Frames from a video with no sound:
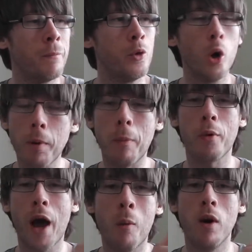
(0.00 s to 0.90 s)
no
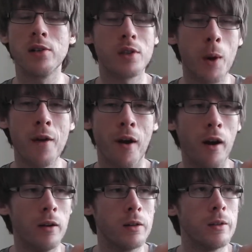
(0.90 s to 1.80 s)
bubble wrap
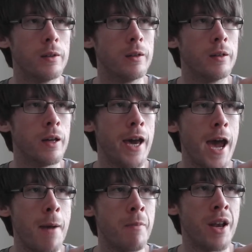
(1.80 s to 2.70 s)
whatsoever,
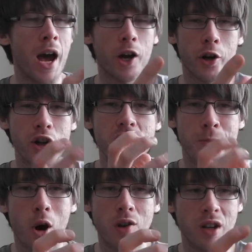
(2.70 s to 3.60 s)
and that crushed the
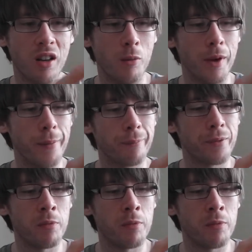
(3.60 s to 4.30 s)
box a little bit.